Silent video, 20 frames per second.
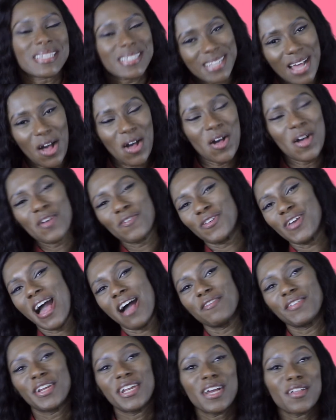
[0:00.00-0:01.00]
So if you
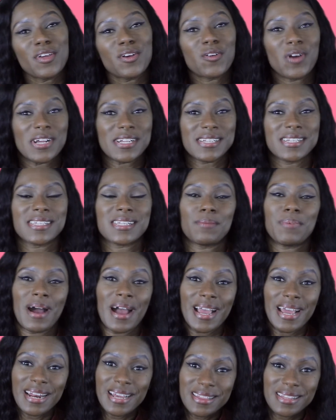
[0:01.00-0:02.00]
have any other questions
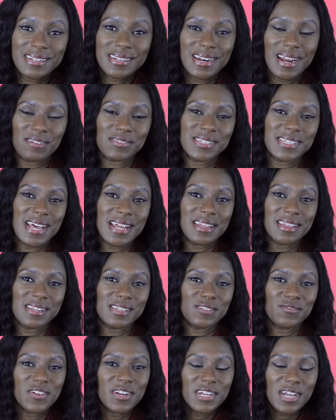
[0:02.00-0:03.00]
about anything that I've said in
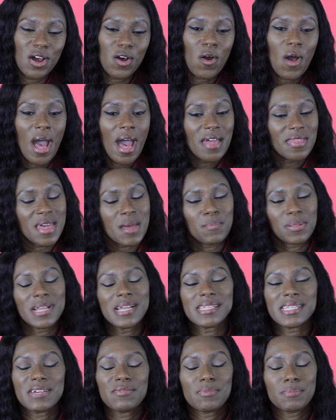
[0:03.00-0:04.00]
this video, then
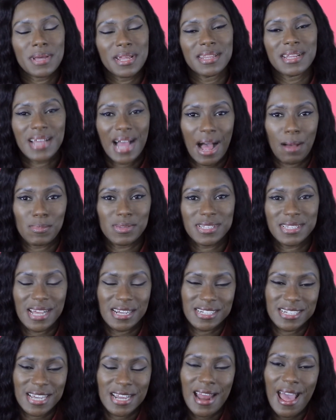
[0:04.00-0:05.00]
please leave them in the comment
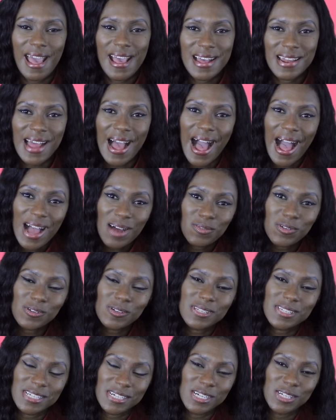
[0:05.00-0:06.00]
section, and I
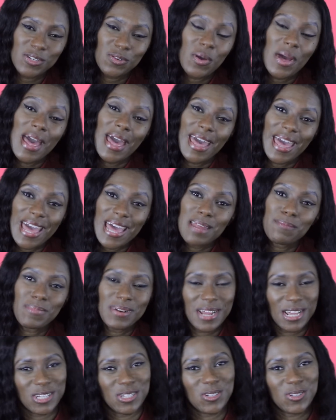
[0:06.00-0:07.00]
will see you in
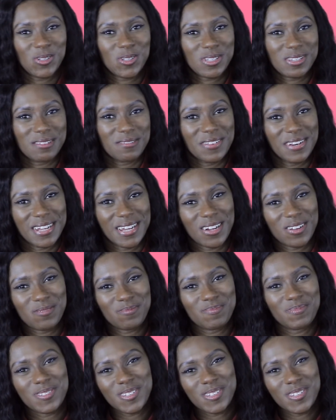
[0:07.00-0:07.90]
my next YouTube video.